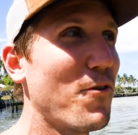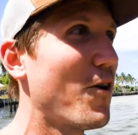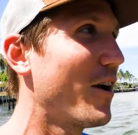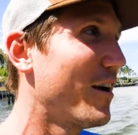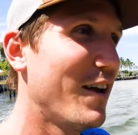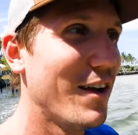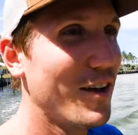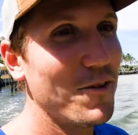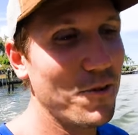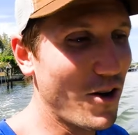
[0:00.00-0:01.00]
for.
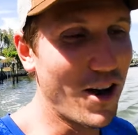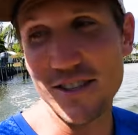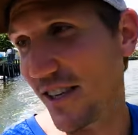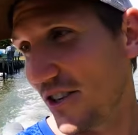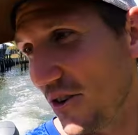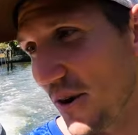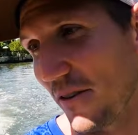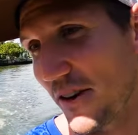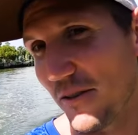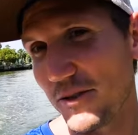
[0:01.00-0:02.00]
We'll honestly shoot
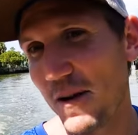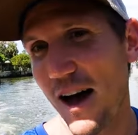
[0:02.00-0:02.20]
whatever comes